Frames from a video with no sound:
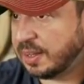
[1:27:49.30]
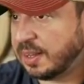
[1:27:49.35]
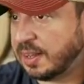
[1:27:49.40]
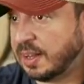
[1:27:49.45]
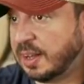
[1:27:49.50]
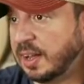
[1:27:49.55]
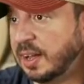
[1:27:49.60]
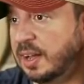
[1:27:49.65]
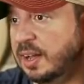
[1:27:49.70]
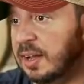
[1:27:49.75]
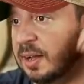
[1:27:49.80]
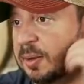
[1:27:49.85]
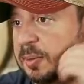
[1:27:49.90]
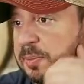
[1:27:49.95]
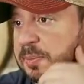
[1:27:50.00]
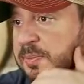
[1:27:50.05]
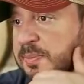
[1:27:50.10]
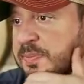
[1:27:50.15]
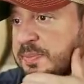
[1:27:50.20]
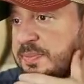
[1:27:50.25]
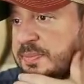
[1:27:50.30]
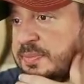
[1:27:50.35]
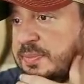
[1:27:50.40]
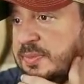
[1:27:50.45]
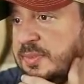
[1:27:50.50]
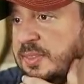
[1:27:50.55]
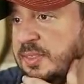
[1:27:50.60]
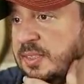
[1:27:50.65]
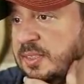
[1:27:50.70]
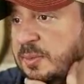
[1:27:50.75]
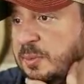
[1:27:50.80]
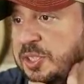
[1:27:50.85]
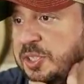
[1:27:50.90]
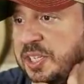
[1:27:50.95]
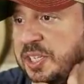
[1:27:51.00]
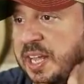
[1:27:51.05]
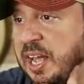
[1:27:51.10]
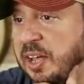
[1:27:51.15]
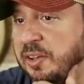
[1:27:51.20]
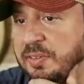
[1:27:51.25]
Um, which
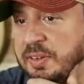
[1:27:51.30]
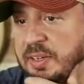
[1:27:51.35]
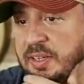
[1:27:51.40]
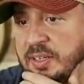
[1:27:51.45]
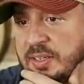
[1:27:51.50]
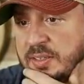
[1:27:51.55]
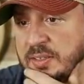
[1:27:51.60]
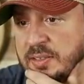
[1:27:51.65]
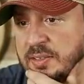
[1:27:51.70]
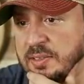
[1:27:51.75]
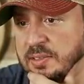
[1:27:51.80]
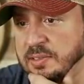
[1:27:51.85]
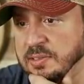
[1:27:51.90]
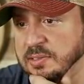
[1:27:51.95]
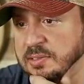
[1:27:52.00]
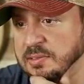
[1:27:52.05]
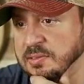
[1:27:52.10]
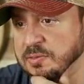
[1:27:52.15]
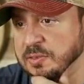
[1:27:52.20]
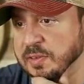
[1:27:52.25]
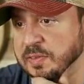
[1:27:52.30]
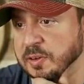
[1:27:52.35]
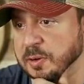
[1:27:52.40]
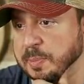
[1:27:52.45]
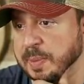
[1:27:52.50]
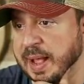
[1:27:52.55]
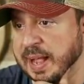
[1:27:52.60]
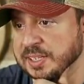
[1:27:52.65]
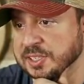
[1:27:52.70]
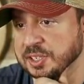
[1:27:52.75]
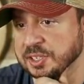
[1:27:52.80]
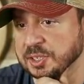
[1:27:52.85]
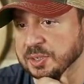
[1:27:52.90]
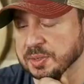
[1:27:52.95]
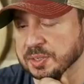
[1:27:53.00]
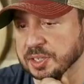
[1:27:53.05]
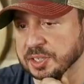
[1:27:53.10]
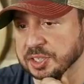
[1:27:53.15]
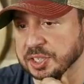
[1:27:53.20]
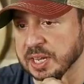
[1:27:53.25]
Kelvin River batch did you
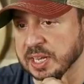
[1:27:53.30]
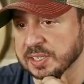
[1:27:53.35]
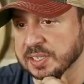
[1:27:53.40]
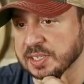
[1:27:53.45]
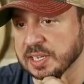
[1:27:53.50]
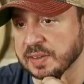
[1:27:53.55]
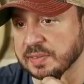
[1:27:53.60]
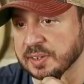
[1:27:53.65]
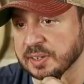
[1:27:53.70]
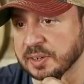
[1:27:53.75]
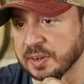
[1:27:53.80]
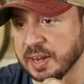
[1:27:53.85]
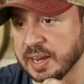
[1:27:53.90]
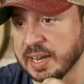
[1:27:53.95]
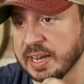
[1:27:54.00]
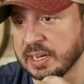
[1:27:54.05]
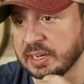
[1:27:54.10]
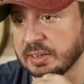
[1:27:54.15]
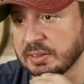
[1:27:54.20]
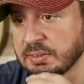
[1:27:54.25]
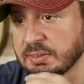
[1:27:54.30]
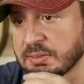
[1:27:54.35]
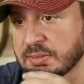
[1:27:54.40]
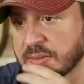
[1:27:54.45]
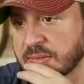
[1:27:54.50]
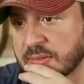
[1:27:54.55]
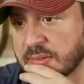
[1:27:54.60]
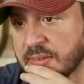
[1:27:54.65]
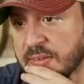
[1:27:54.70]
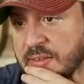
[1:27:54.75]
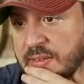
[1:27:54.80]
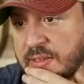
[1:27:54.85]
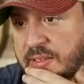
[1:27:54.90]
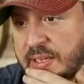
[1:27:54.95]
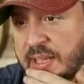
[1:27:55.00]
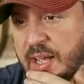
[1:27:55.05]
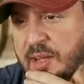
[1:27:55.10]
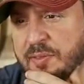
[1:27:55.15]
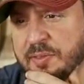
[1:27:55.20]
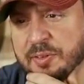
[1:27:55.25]
suggest? Seven or eight?
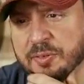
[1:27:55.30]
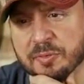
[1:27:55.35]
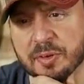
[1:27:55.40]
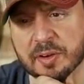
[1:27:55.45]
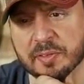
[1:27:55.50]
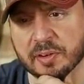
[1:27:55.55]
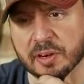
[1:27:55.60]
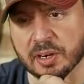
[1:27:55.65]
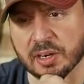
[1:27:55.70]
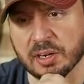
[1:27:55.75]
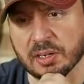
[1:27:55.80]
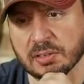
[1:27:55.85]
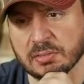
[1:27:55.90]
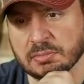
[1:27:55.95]
Kelvin River.